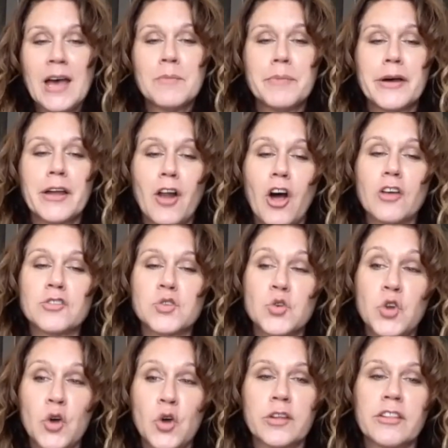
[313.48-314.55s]
but also
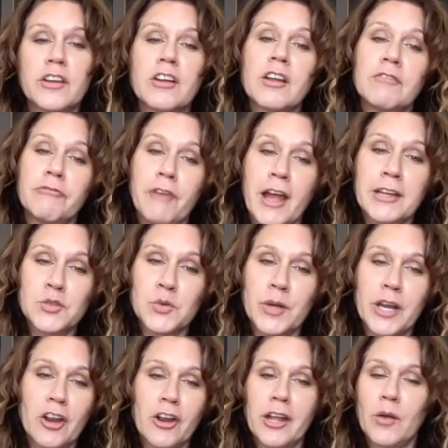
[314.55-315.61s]
know that they're confined to an
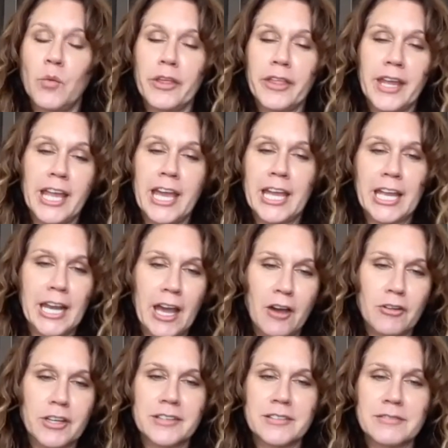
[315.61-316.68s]
area where they can't get
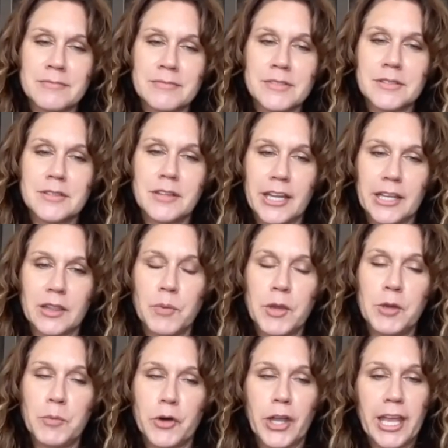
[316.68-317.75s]
out, and like the
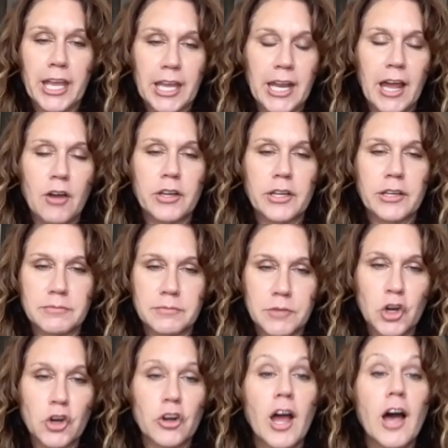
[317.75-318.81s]
people can't get out and
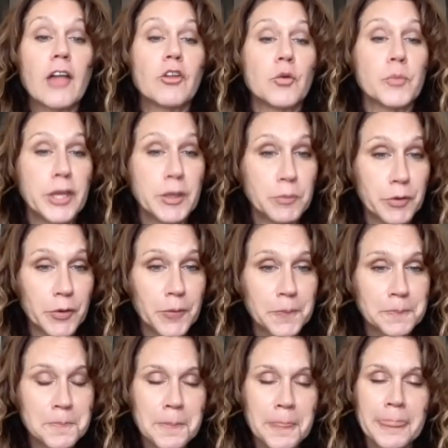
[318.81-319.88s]
hurt other people.
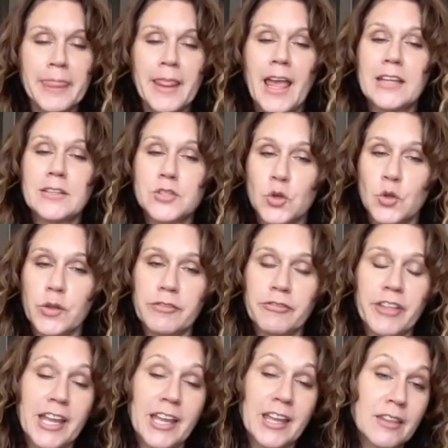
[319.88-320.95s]
And so if
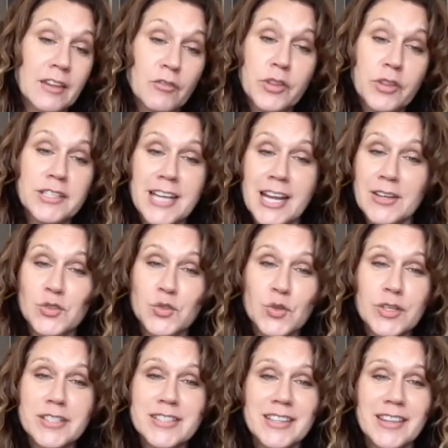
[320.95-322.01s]
they can live with the
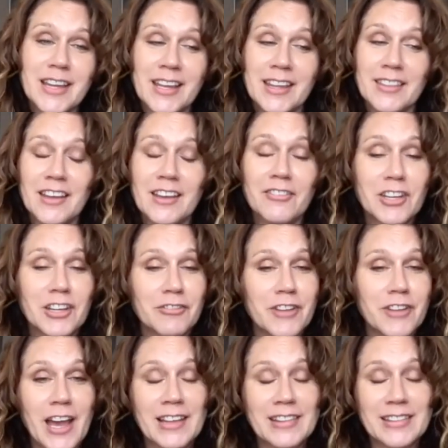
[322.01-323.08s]
dinosaurs, then they can live. And if
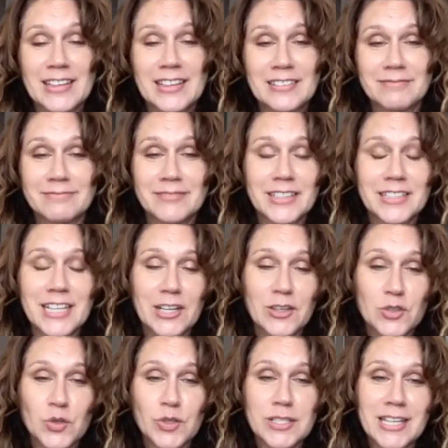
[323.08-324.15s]
not, then the
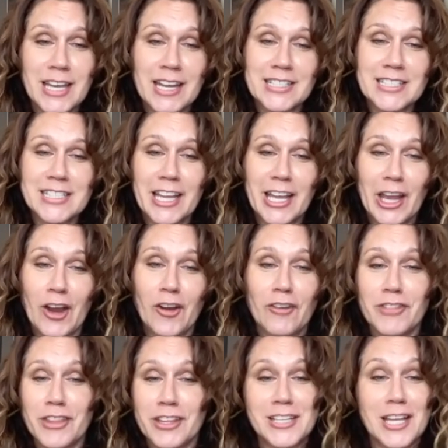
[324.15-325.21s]
dinosaurs kind of take care
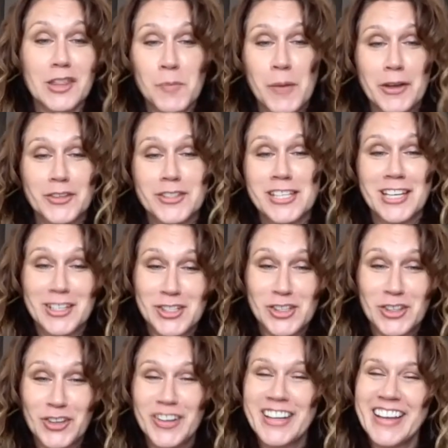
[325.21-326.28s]
of the death penalty
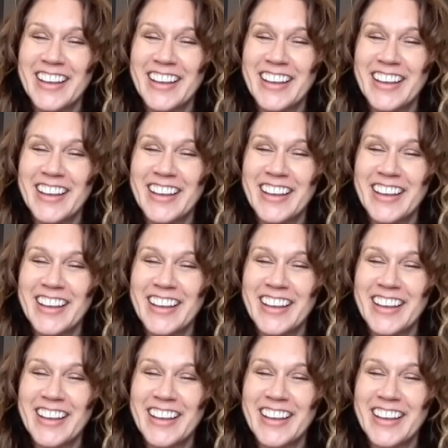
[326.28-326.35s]
issue.